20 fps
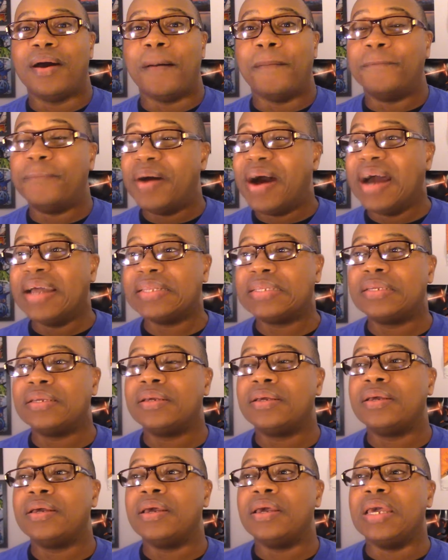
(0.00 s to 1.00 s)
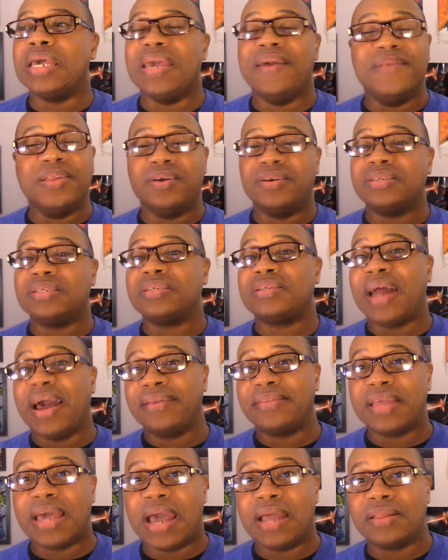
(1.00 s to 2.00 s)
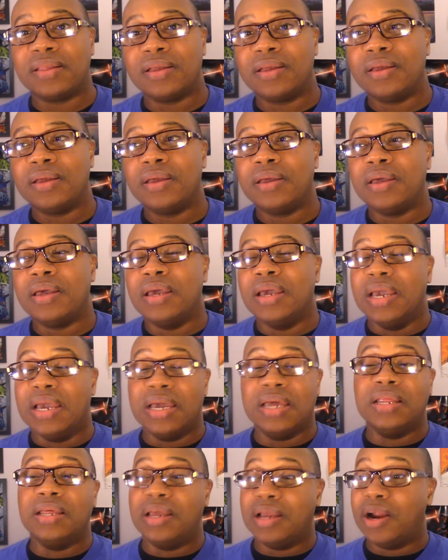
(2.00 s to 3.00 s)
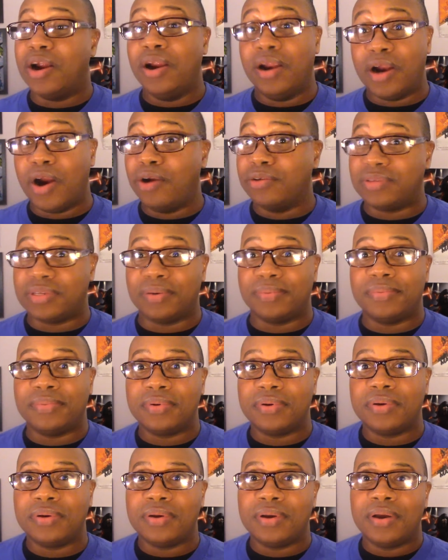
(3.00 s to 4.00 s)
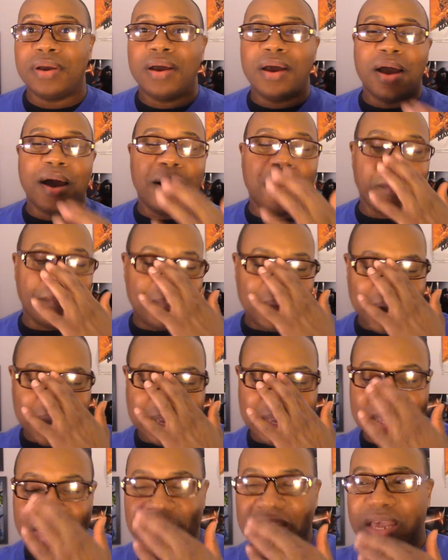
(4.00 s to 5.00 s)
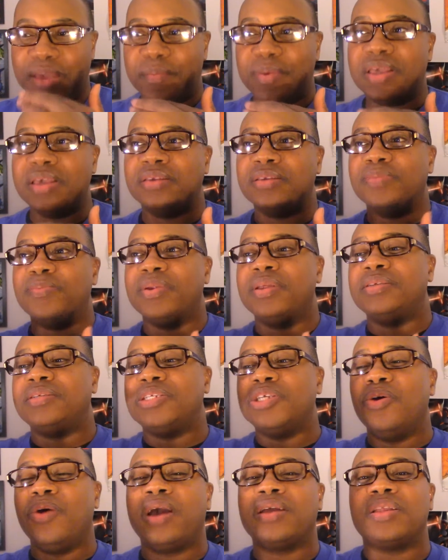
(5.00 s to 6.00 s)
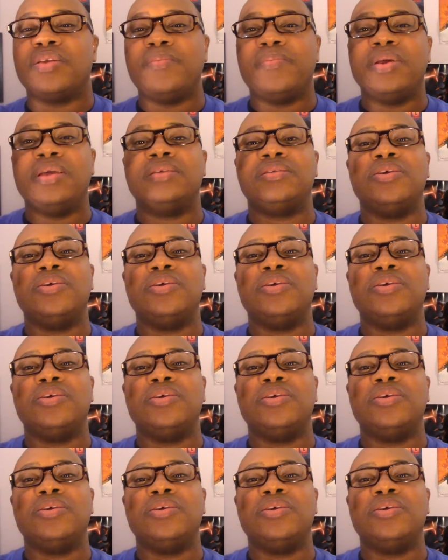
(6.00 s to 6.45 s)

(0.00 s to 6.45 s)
But even though he doesn't like that, and it hurts him, but he still gets